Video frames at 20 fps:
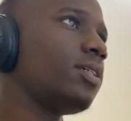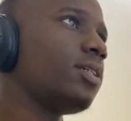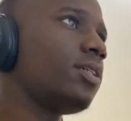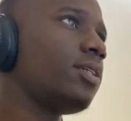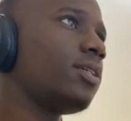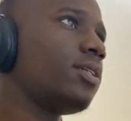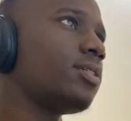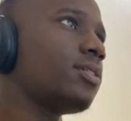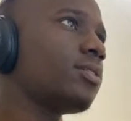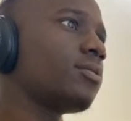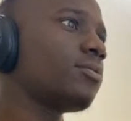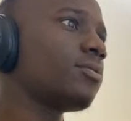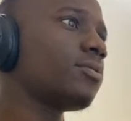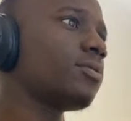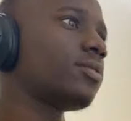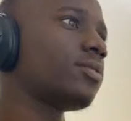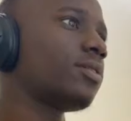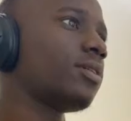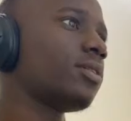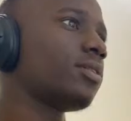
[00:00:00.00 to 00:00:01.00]
Let's
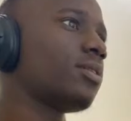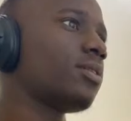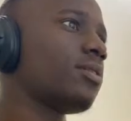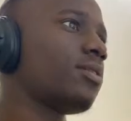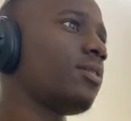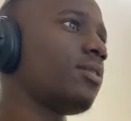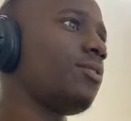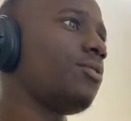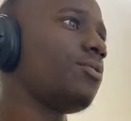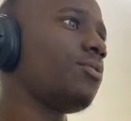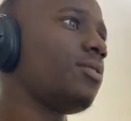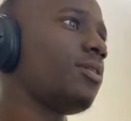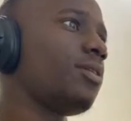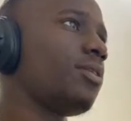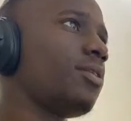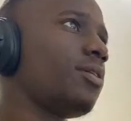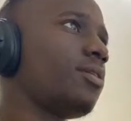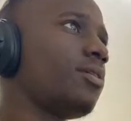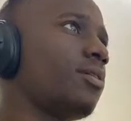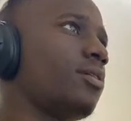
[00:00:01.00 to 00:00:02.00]
start a new day
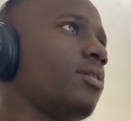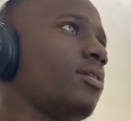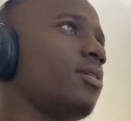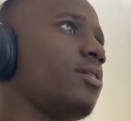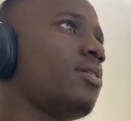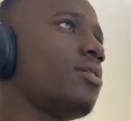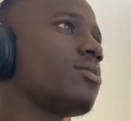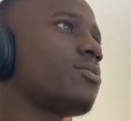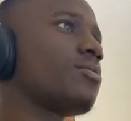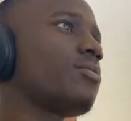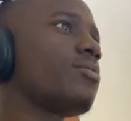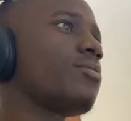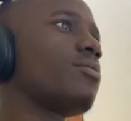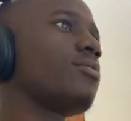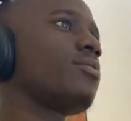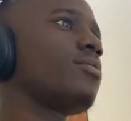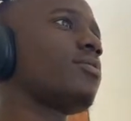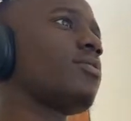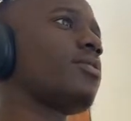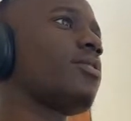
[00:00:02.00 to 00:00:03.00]
then. So
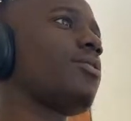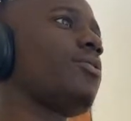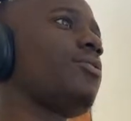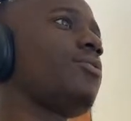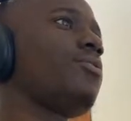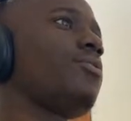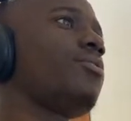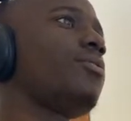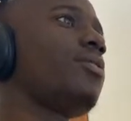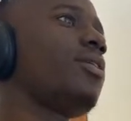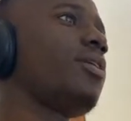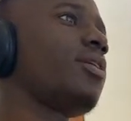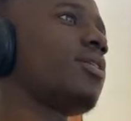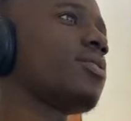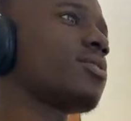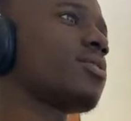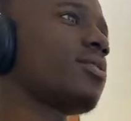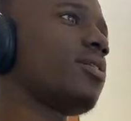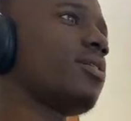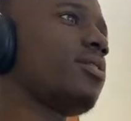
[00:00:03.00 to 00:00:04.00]
a new day has
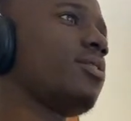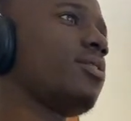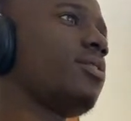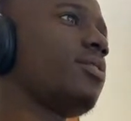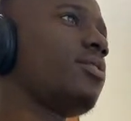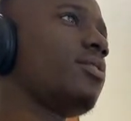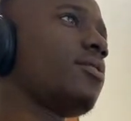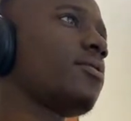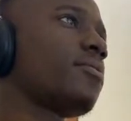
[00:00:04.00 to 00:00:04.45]
started.